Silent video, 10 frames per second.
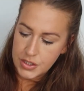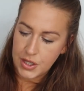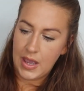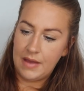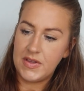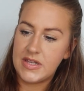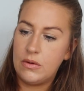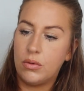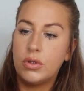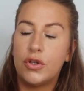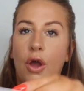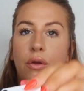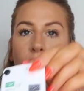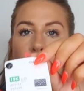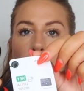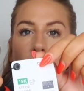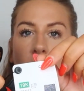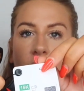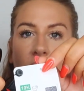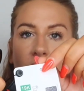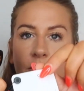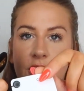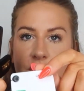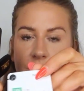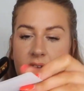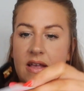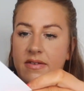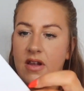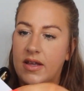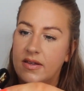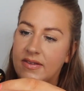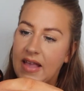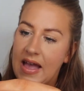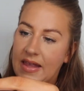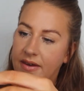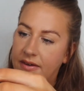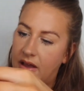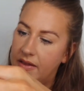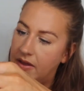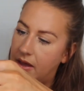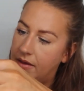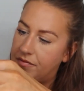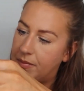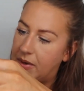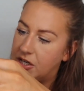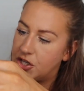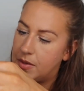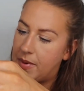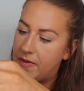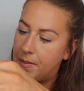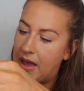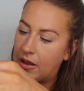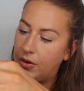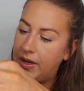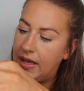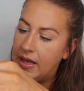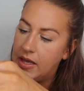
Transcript: So you have this little token card here which just has like a scan and like the information about the bag on it.